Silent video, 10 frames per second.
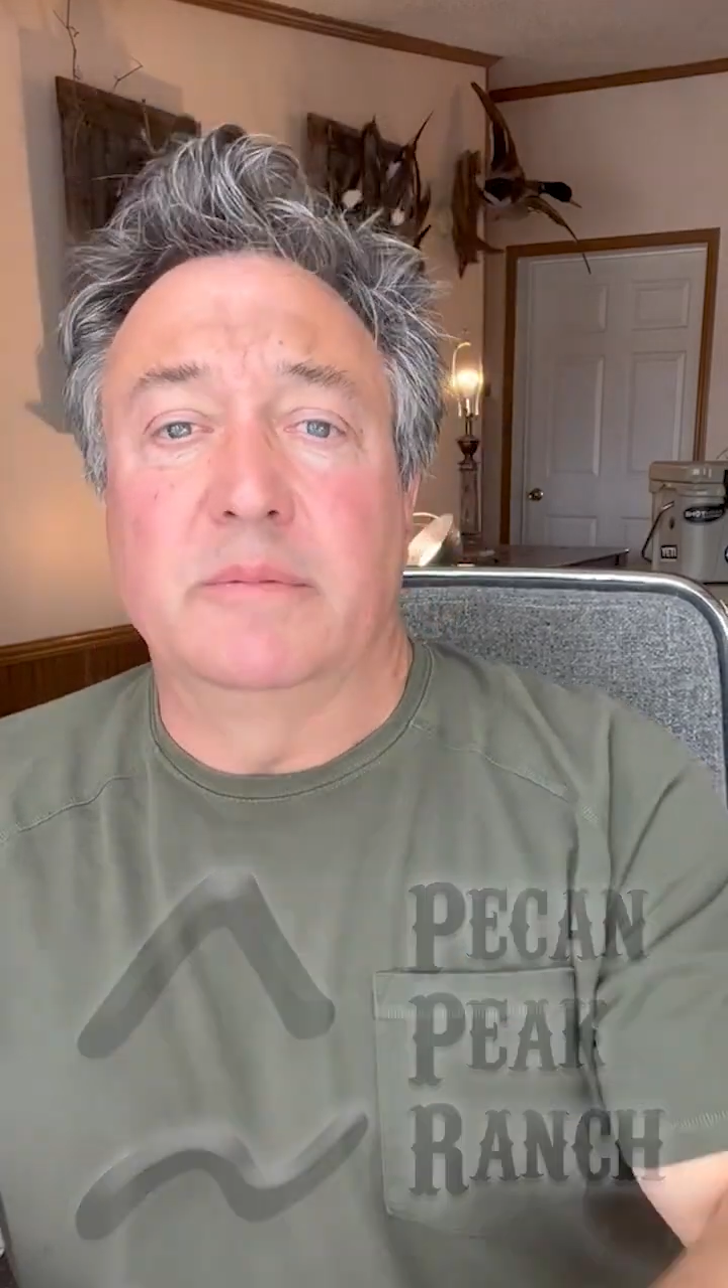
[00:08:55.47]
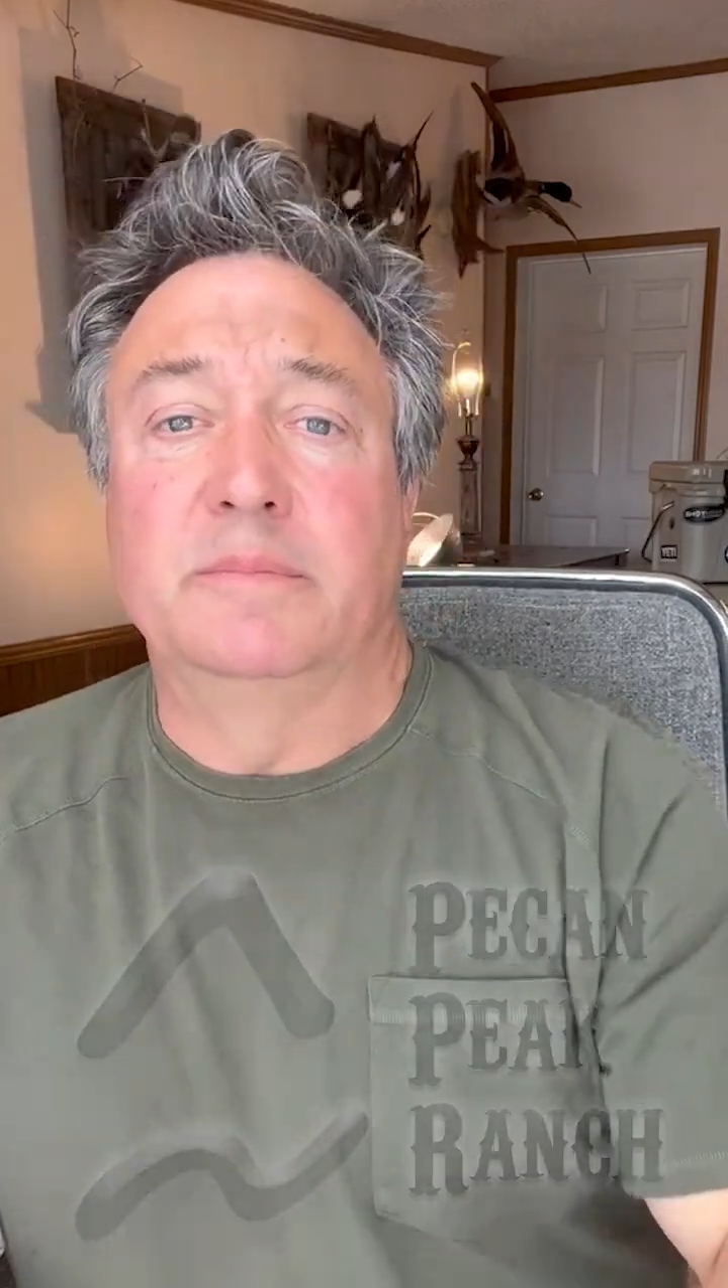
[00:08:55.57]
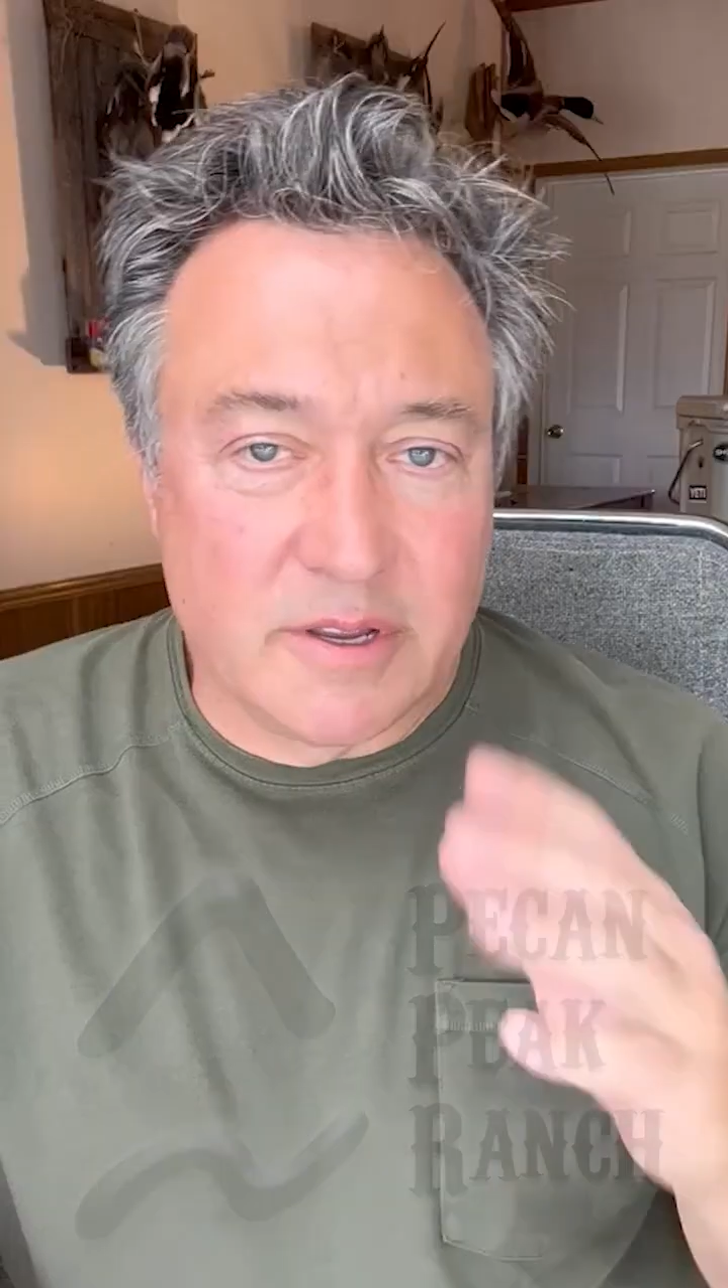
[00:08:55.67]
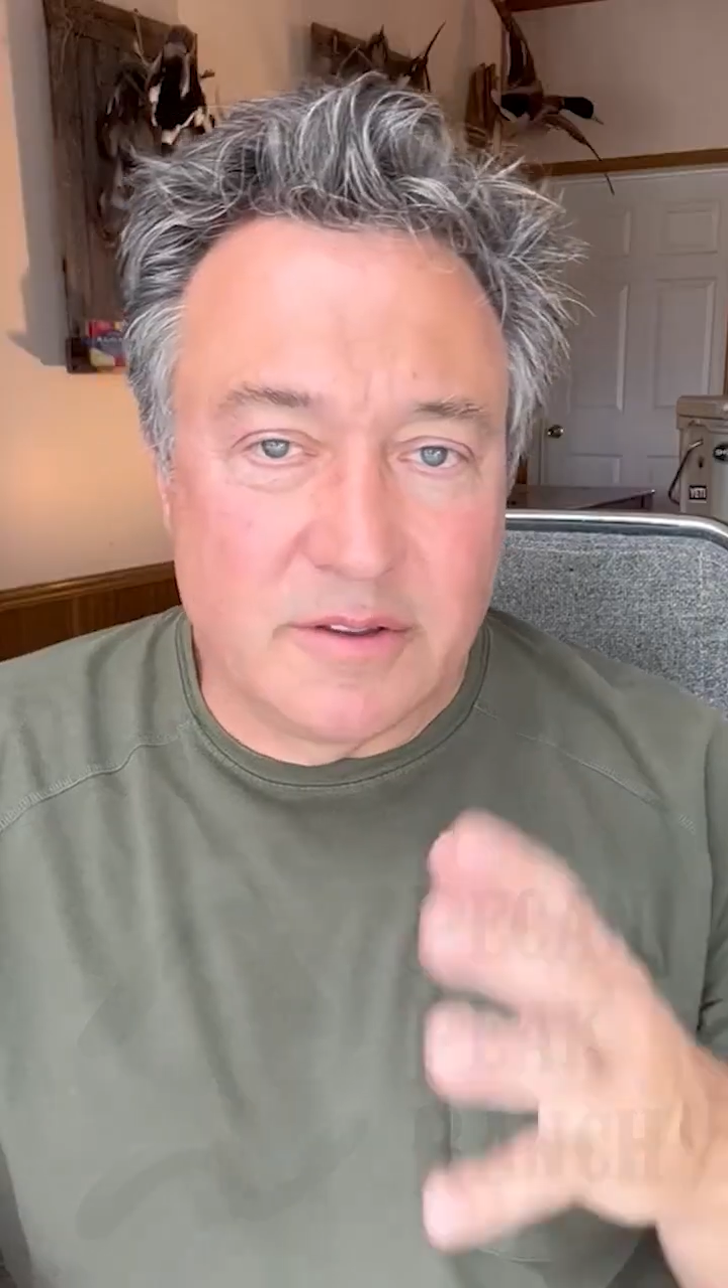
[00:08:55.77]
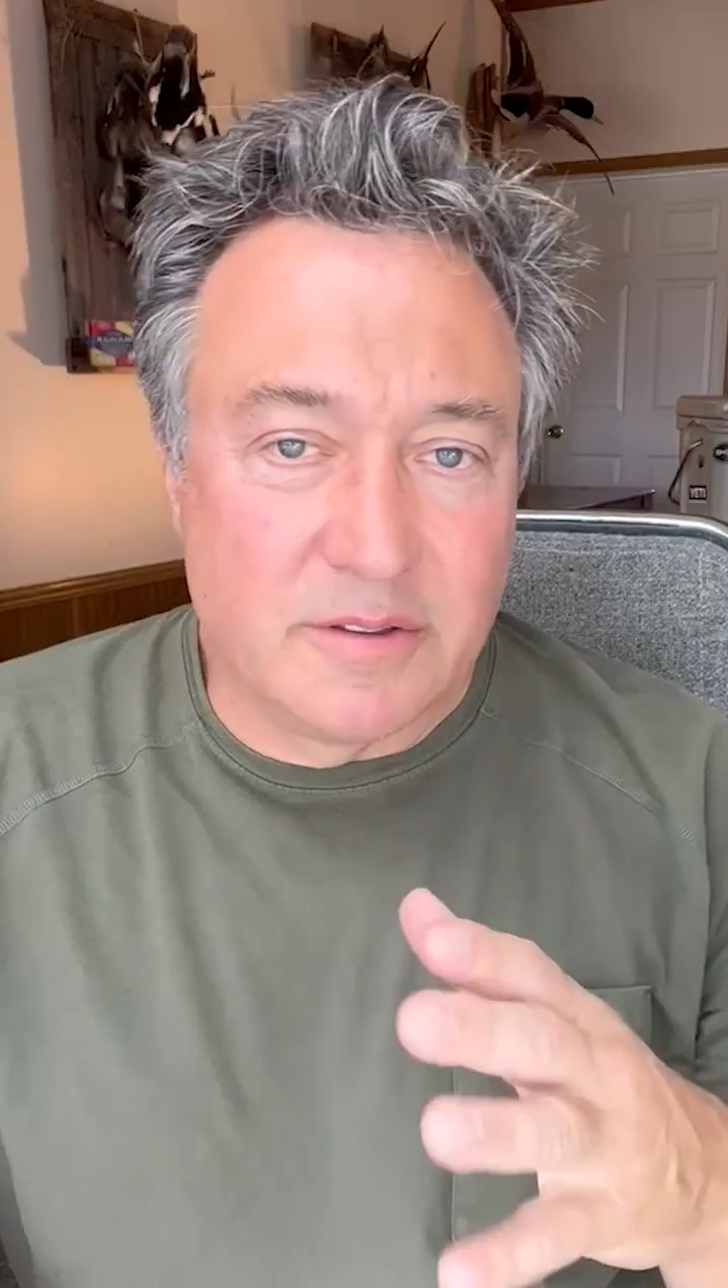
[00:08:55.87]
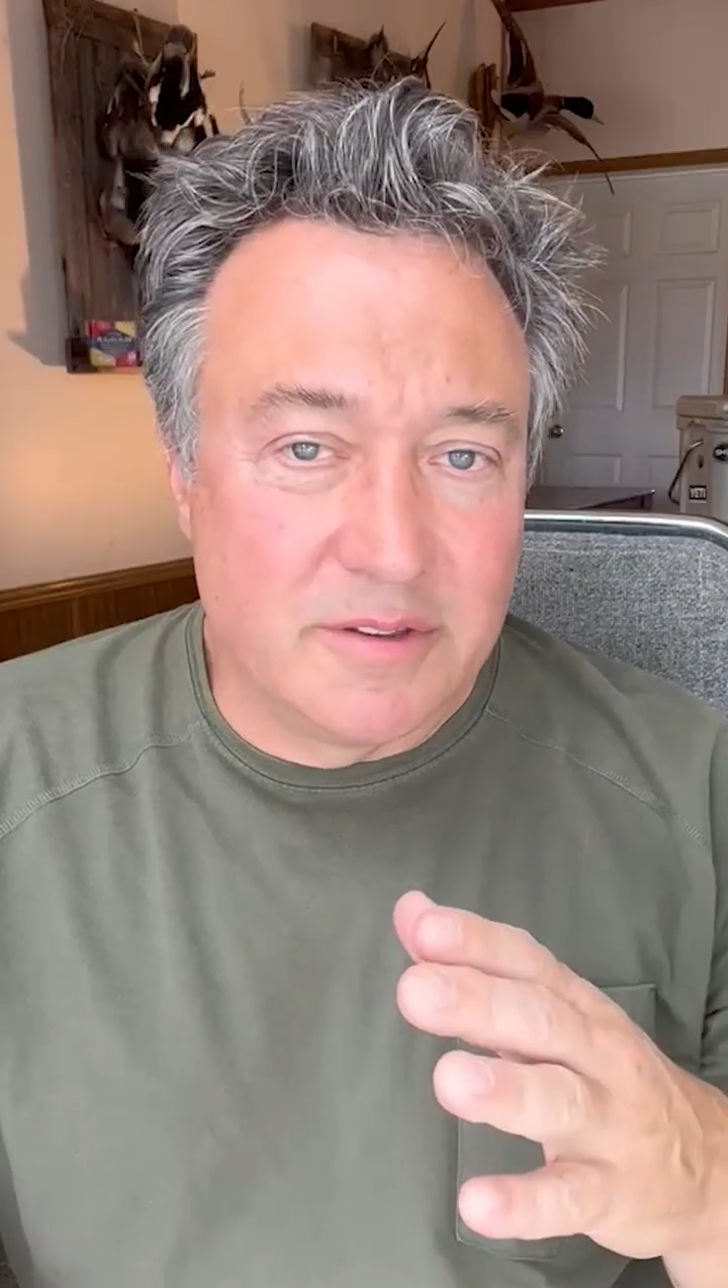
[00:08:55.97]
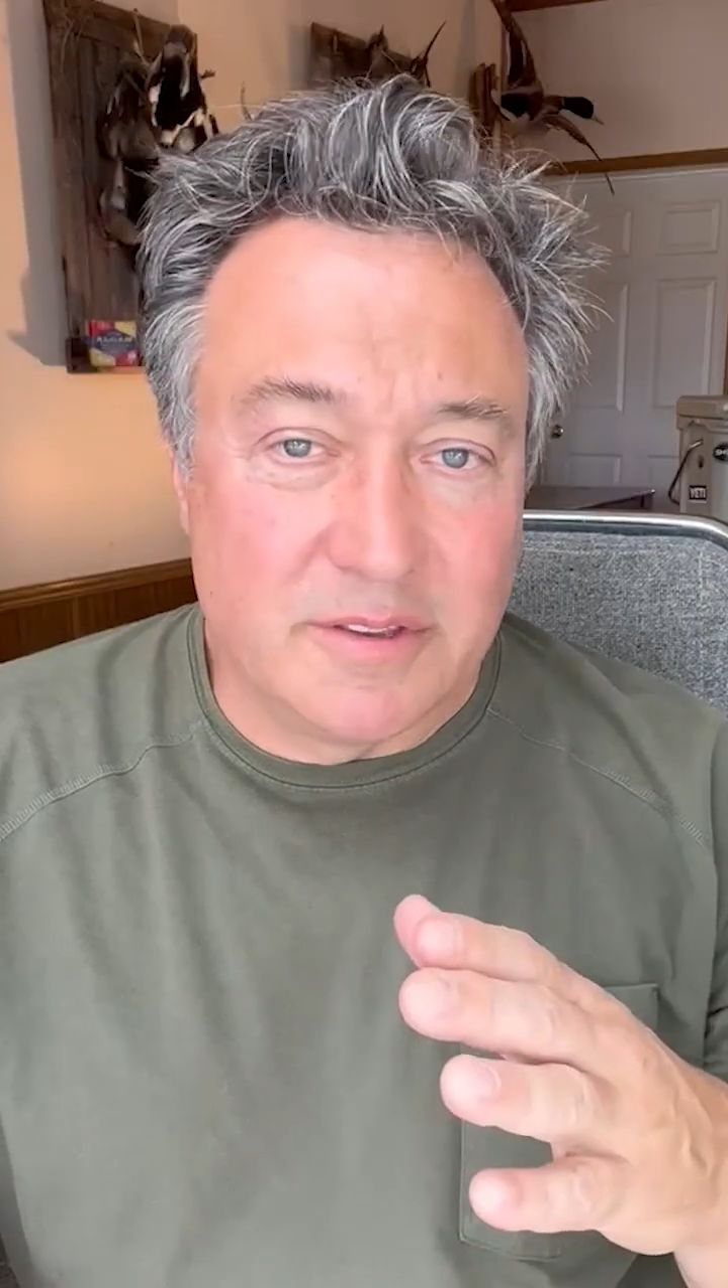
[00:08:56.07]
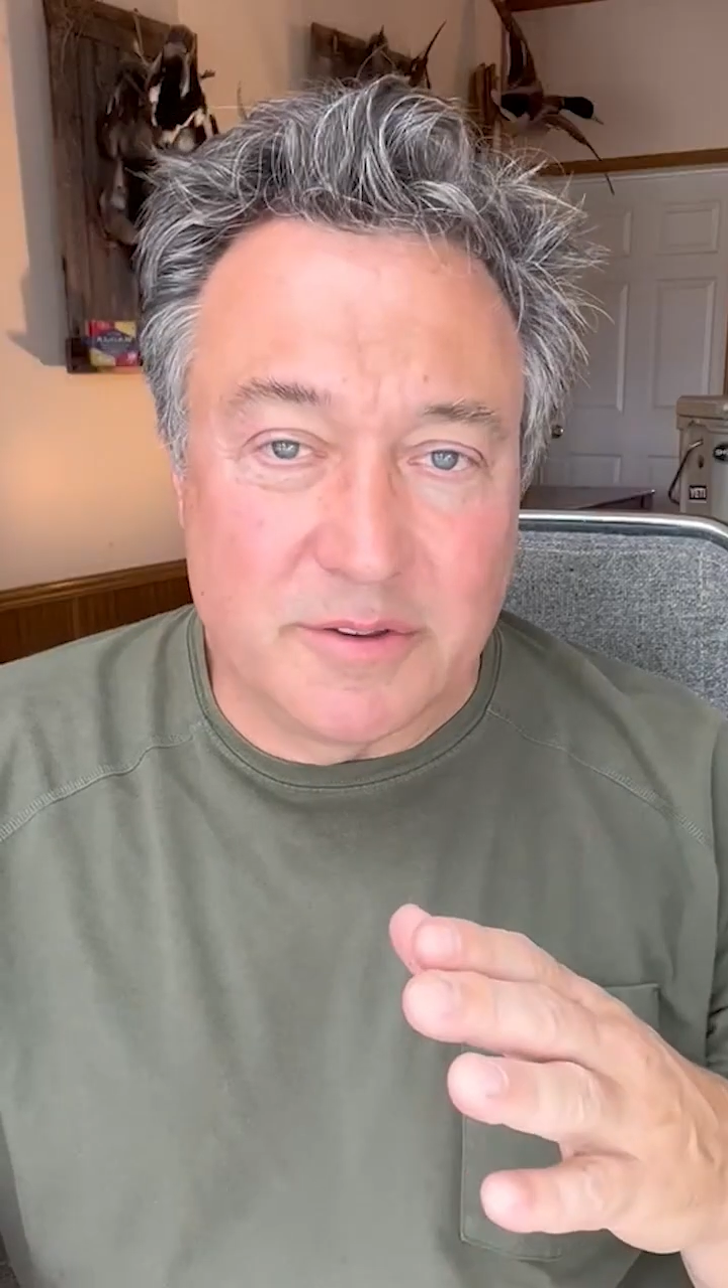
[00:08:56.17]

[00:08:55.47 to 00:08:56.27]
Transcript: Okay, you can see